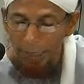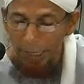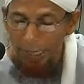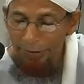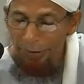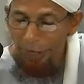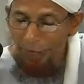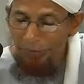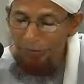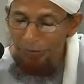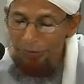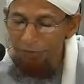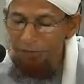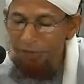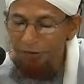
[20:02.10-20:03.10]
and
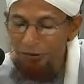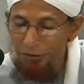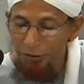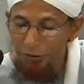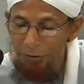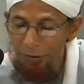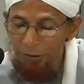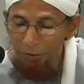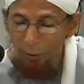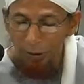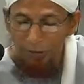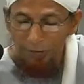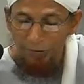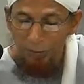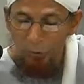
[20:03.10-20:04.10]
observation of
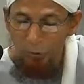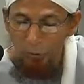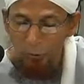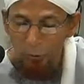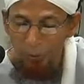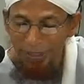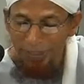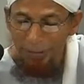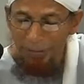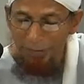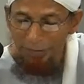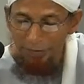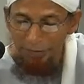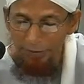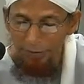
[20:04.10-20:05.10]
one's own
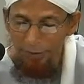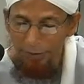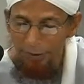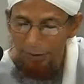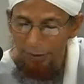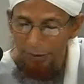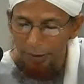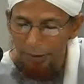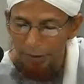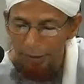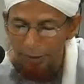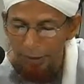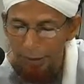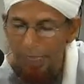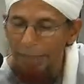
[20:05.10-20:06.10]
weakness
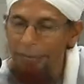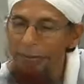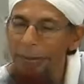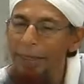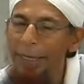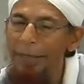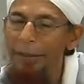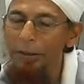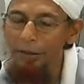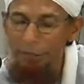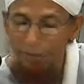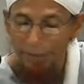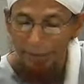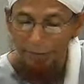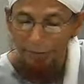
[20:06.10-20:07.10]
and the like
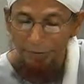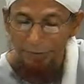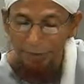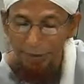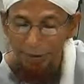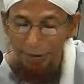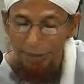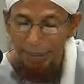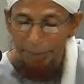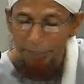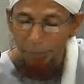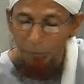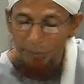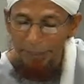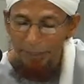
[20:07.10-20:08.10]
of that.
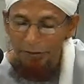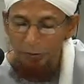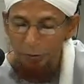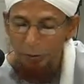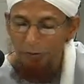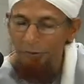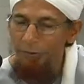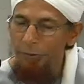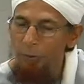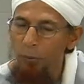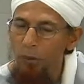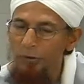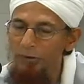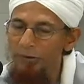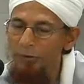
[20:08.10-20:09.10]
It protects one from
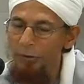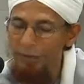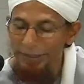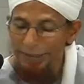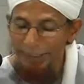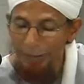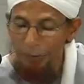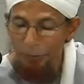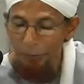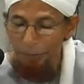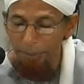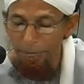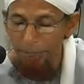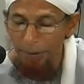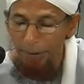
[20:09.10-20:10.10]
one's ego.
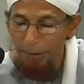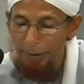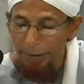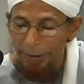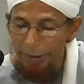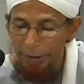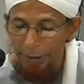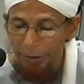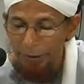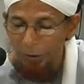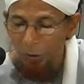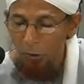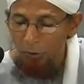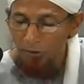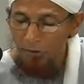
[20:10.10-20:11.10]
It
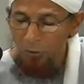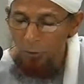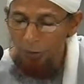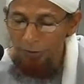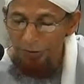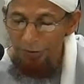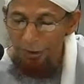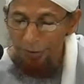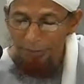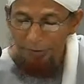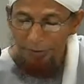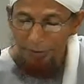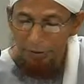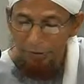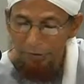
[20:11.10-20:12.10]
causes one to
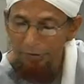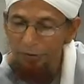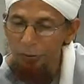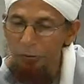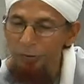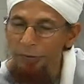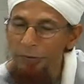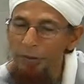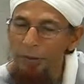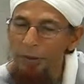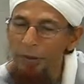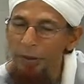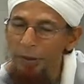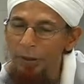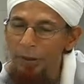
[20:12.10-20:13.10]
observe his own
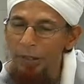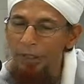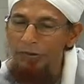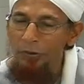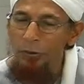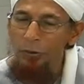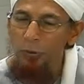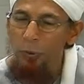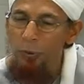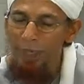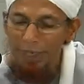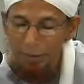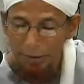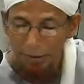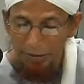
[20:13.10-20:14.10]

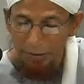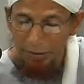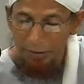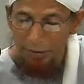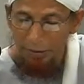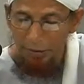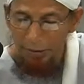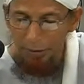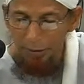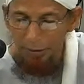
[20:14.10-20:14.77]
weakness.